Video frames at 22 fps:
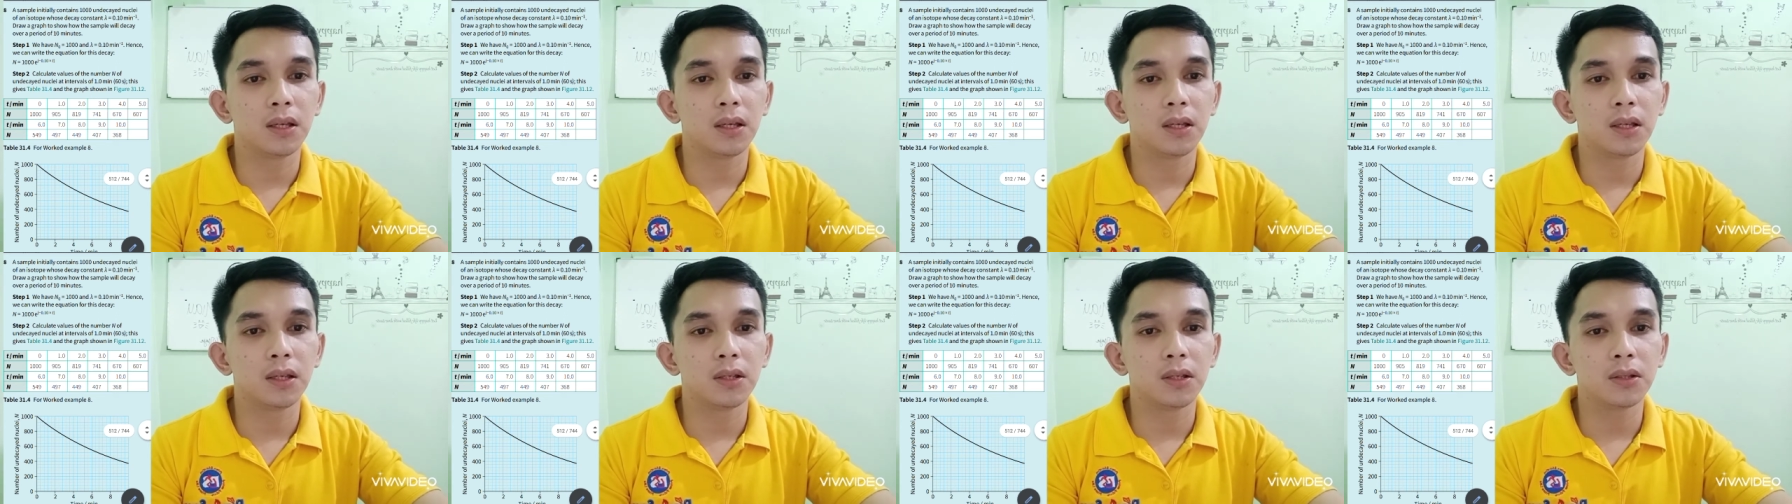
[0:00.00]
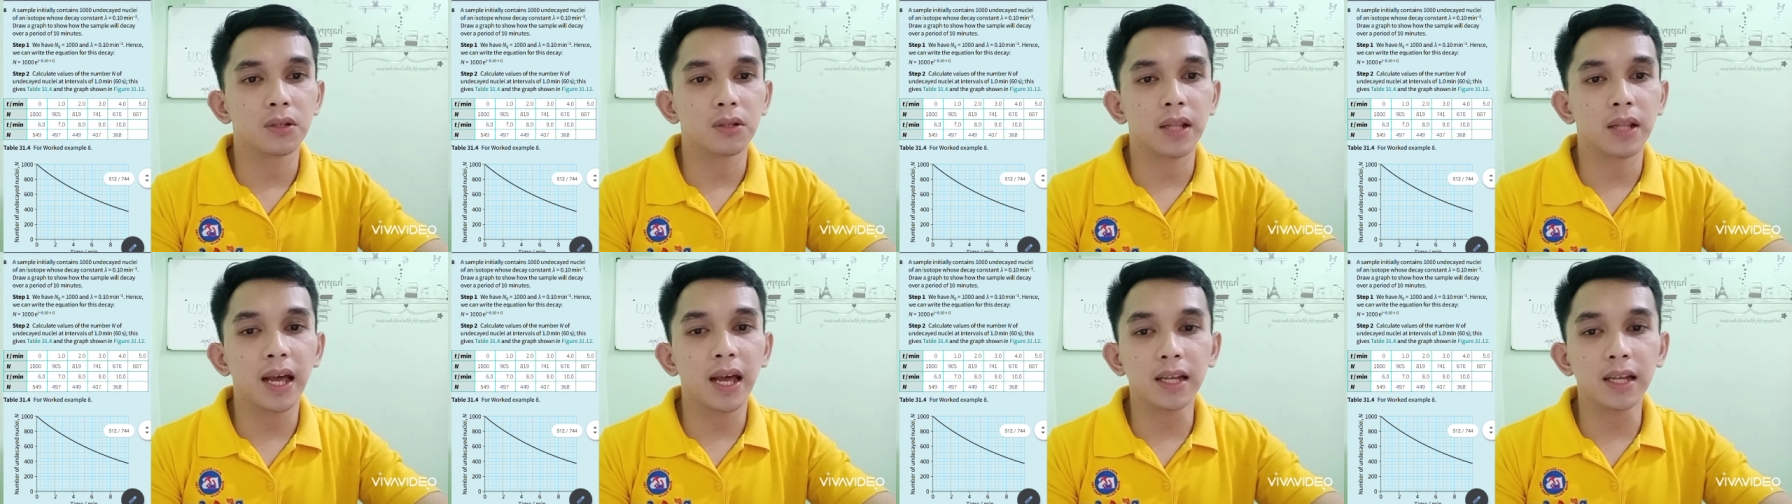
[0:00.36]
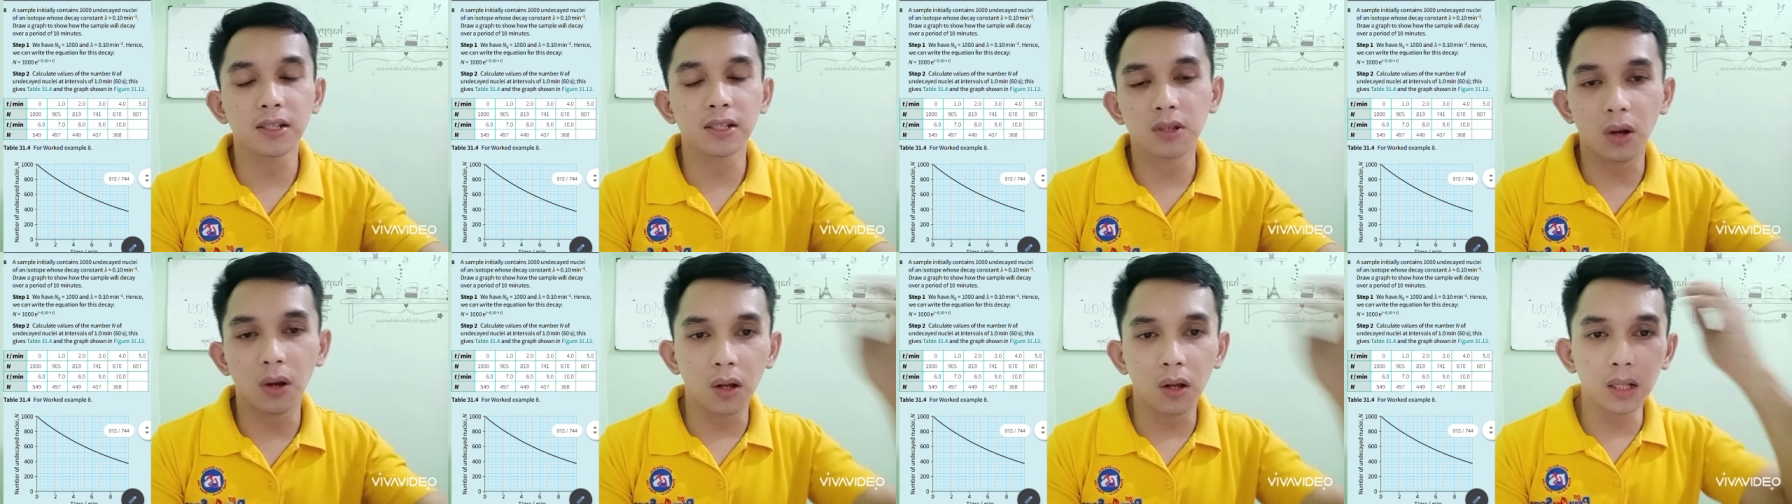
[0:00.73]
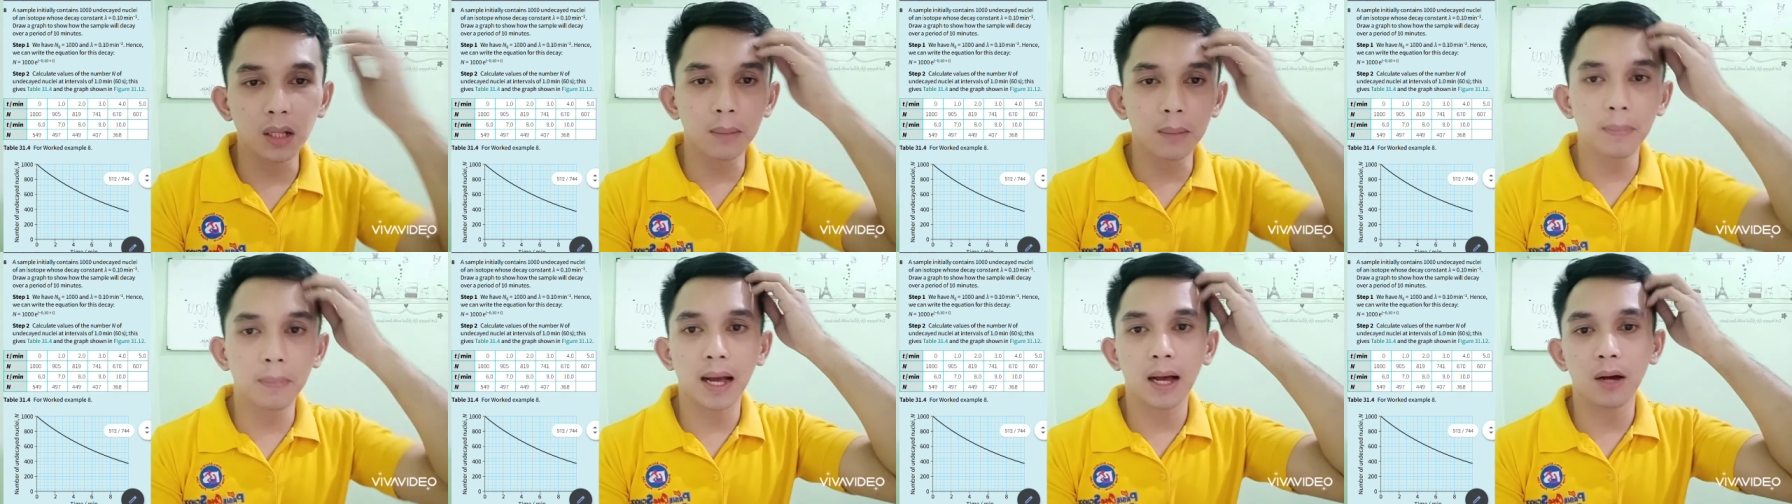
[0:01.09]
So that's all
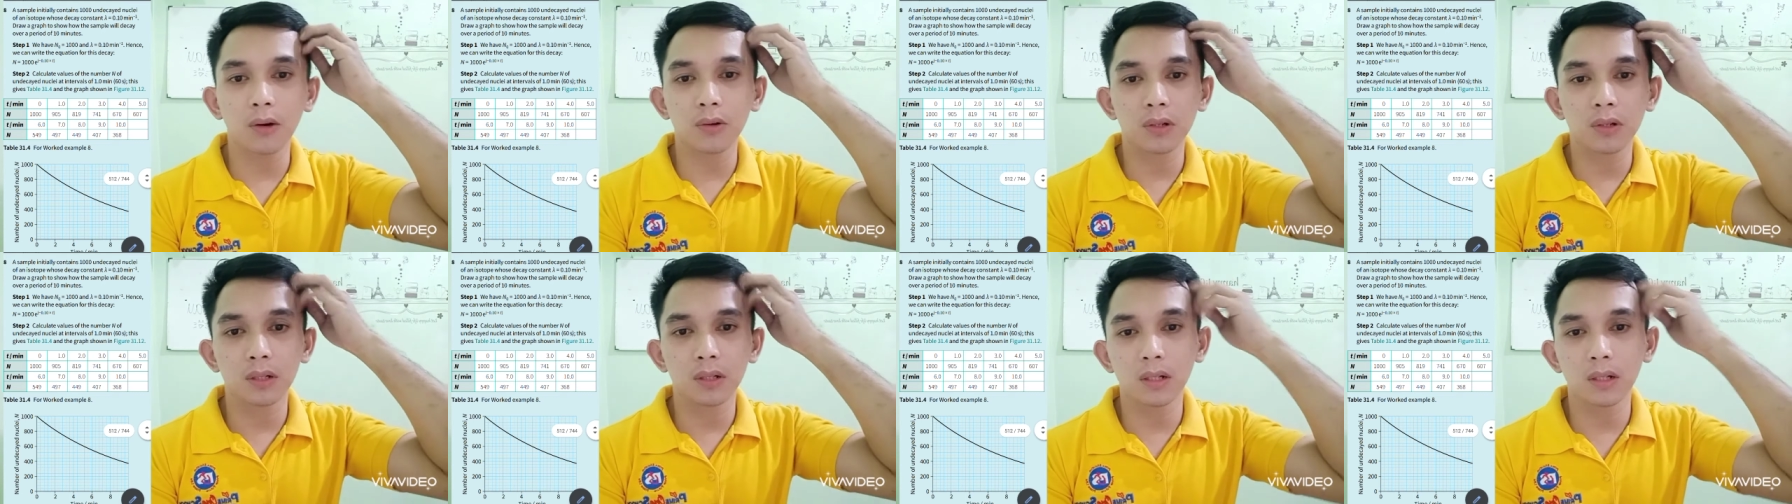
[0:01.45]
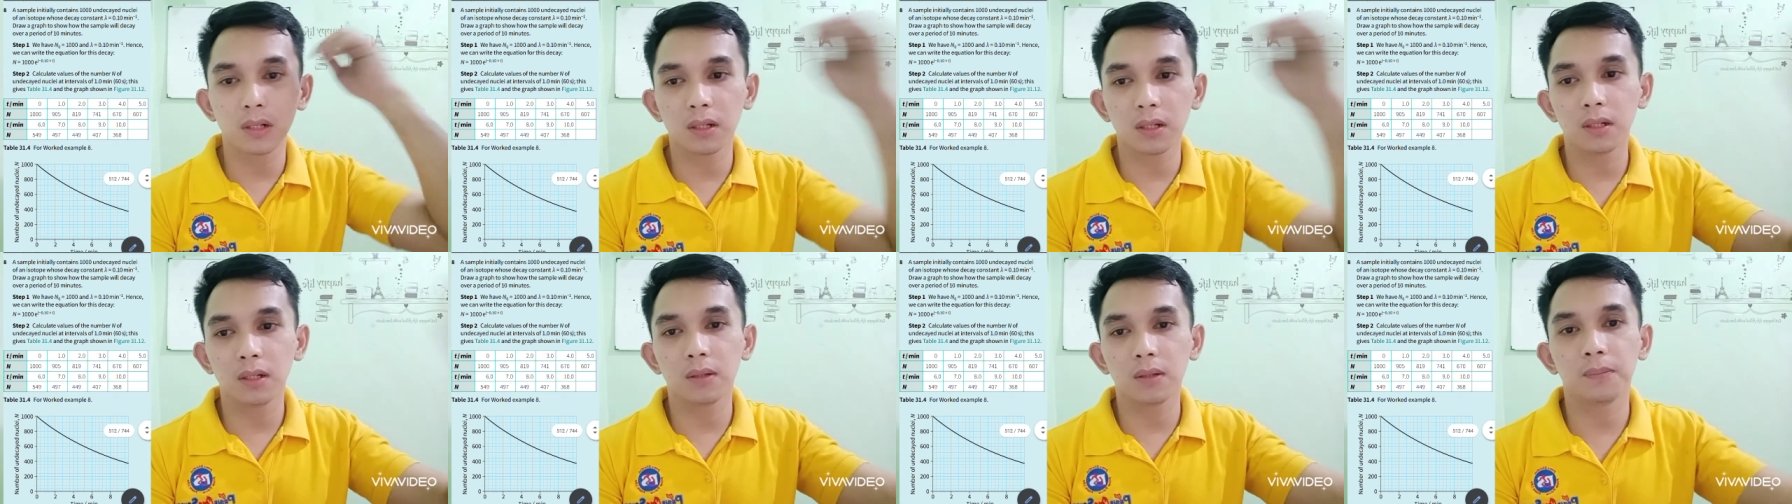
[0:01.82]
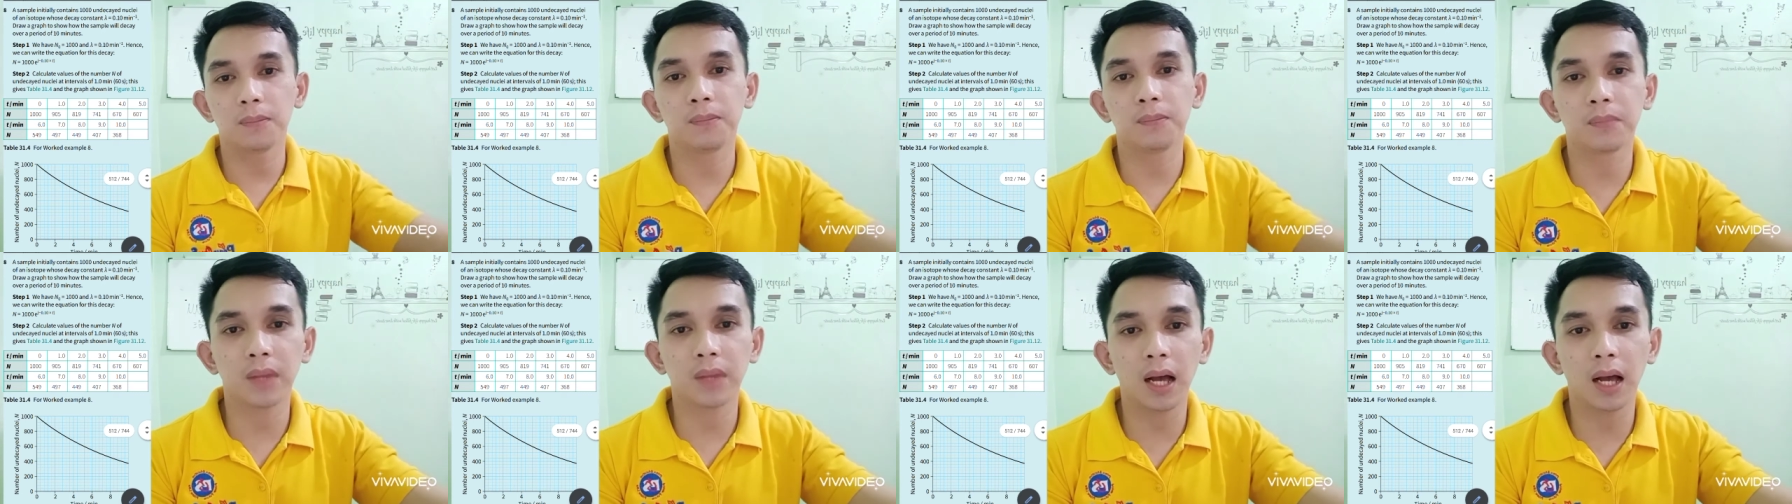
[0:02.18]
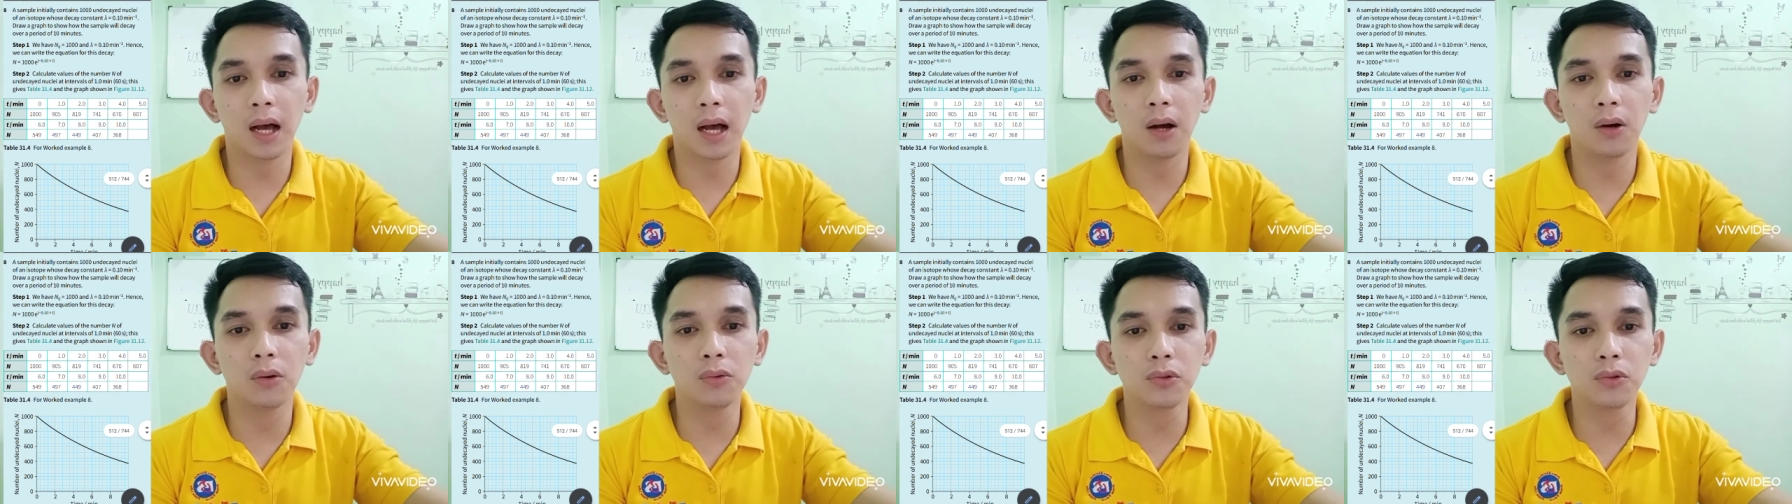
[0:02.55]
about how